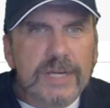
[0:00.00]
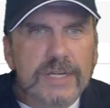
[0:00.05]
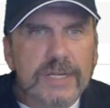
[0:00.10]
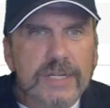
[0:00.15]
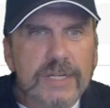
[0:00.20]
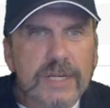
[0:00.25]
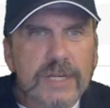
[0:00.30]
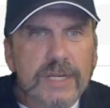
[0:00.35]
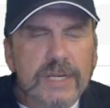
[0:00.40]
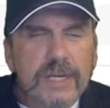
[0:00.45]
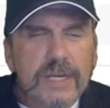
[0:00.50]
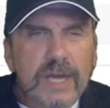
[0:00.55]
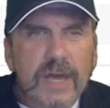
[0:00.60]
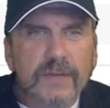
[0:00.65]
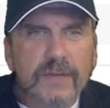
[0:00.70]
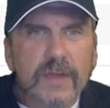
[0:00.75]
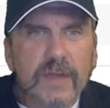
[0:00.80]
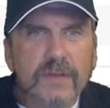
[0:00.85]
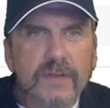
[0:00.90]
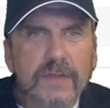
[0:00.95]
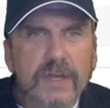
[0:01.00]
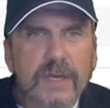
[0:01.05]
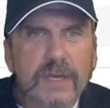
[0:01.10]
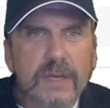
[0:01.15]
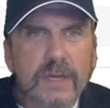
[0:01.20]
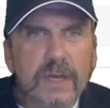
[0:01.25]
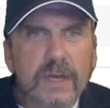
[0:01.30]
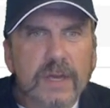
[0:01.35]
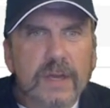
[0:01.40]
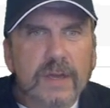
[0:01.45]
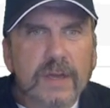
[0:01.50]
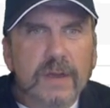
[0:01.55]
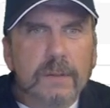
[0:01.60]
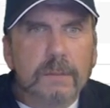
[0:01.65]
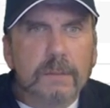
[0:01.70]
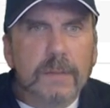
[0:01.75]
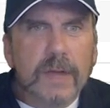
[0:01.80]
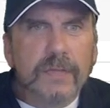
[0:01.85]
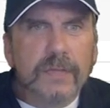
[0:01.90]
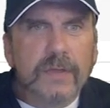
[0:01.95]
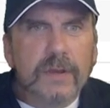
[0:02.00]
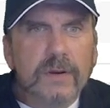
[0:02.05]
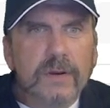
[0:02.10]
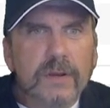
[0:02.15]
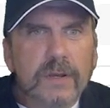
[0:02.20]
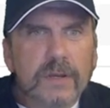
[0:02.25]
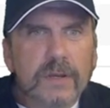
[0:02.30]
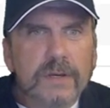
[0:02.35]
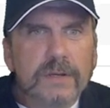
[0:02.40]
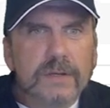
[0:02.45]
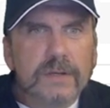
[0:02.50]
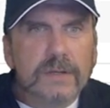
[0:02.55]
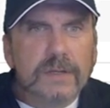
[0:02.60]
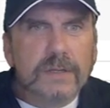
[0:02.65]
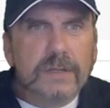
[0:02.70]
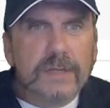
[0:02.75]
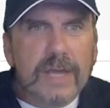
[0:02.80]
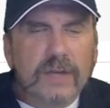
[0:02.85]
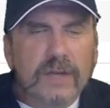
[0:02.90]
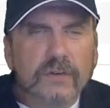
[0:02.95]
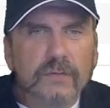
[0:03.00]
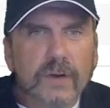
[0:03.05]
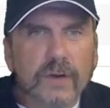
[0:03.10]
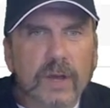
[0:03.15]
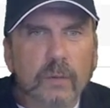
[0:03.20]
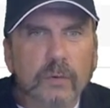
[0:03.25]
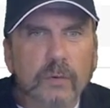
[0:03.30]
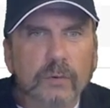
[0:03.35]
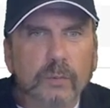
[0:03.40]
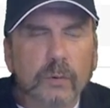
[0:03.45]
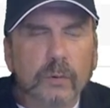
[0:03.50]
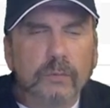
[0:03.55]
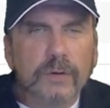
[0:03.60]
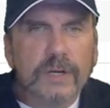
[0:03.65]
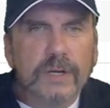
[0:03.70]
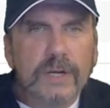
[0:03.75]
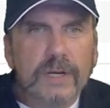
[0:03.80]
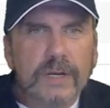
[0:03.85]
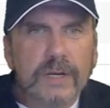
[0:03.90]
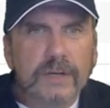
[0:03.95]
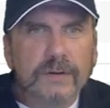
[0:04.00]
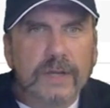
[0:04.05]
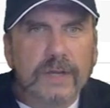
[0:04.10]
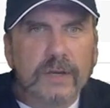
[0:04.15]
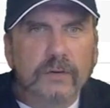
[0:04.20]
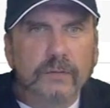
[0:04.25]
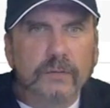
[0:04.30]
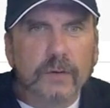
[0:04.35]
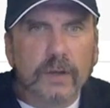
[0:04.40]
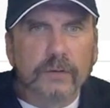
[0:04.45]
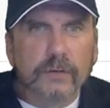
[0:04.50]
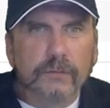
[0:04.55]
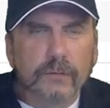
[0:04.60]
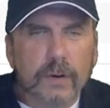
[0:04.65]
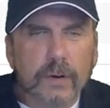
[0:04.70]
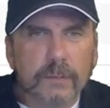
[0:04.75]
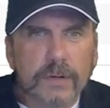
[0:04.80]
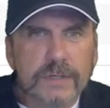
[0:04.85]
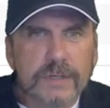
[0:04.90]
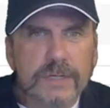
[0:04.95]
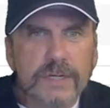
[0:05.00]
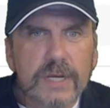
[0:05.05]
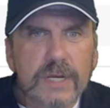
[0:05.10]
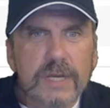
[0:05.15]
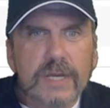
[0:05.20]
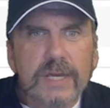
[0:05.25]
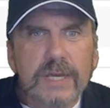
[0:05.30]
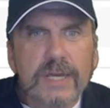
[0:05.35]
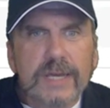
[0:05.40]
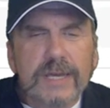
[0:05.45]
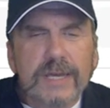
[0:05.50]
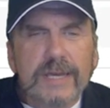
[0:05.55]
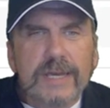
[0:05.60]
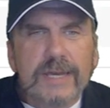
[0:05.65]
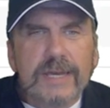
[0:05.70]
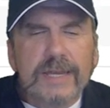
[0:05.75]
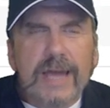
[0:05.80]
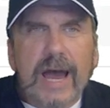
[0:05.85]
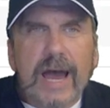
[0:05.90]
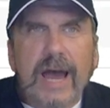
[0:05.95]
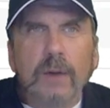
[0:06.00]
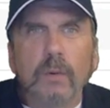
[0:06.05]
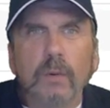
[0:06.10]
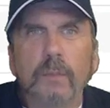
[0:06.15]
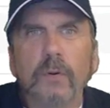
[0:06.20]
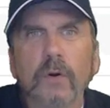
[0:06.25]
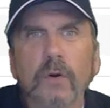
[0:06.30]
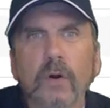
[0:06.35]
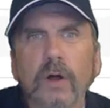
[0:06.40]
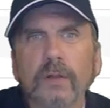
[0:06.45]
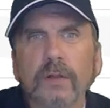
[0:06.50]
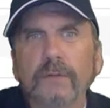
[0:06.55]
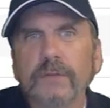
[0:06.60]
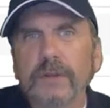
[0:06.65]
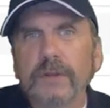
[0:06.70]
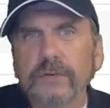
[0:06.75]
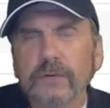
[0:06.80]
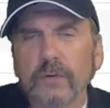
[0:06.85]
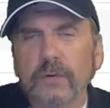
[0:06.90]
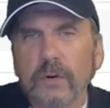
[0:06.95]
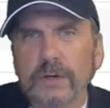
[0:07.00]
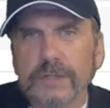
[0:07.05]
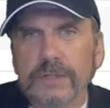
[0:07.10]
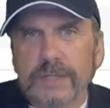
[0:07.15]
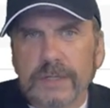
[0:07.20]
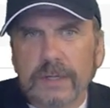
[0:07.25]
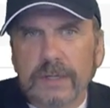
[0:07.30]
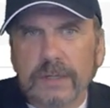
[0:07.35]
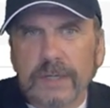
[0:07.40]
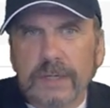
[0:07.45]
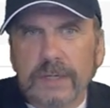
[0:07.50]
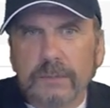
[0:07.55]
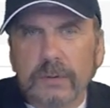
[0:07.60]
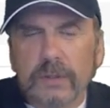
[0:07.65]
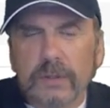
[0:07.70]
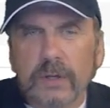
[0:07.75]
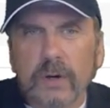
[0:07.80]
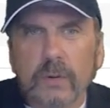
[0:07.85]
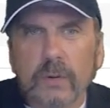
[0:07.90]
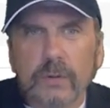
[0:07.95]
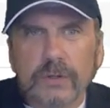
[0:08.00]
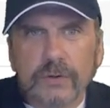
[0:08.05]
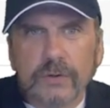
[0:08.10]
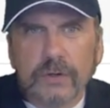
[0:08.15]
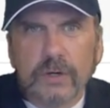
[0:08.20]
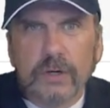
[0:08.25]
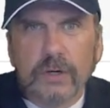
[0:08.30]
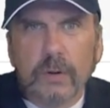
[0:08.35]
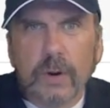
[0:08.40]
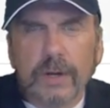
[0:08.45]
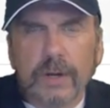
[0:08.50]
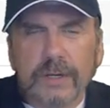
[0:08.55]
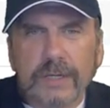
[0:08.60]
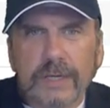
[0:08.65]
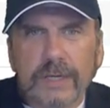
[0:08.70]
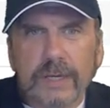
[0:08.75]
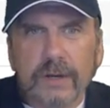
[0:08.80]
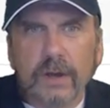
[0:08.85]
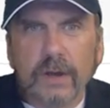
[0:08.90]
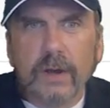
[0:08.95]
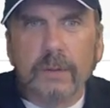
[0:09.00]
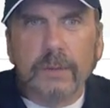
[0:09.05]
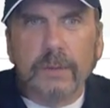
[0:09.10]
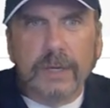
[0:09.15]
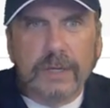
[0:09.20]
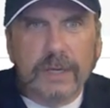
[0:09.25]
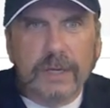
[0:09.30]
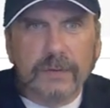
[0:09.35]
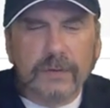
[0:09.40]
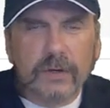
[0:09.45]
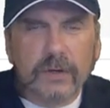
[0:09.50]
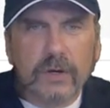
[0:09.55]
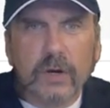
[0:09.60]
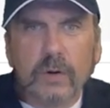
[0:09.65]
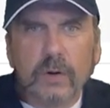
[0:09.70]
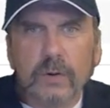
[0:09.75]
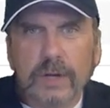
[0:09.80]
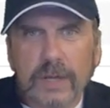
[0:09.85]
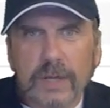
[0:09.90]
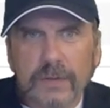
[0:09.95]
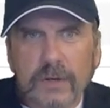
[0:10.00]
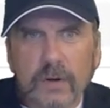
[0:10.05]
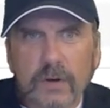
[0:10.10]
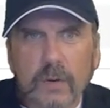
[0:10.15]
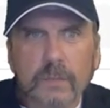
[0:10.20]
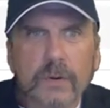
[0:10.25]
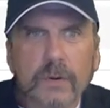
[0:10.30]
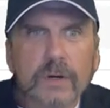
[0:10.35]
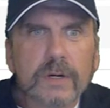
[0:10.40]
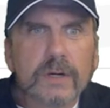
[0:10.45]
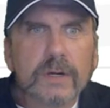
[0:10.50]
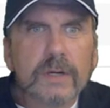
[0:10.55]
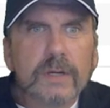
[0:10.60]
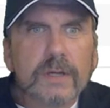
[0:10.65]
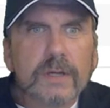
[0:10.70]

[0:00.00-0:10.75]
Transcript: SC and then the method text file, which will read in a text file from us. I will put all of this, of course, in the link below, which you can go out in GitHub and get the code and the notebook.